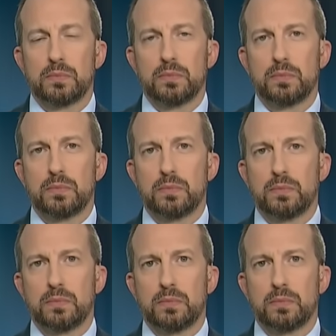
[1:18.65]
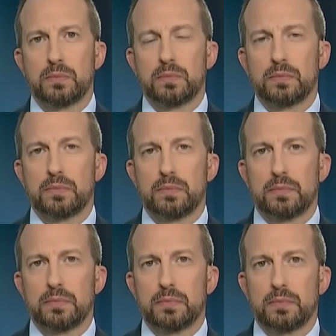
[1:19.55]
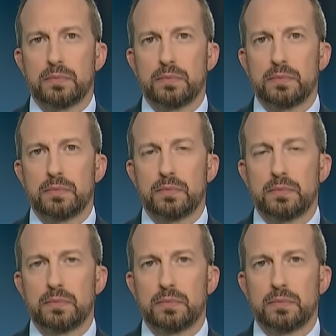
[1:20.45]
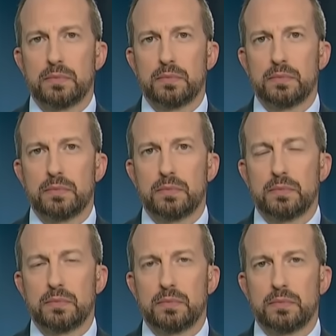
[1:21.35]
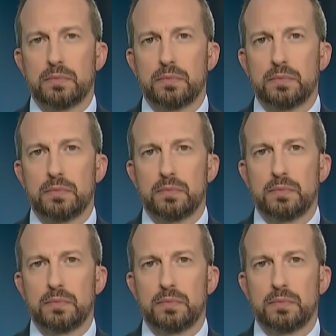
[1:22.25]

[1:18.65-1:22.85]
[no speech]